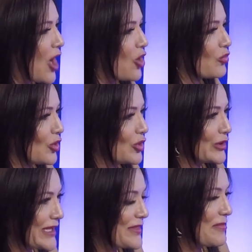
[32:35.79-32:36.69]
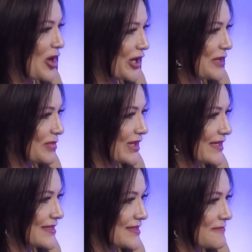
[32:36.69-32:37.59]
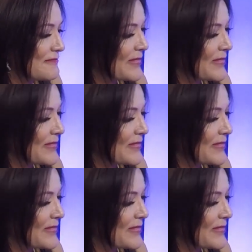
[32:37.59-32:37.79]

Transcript: our role in the marketplace.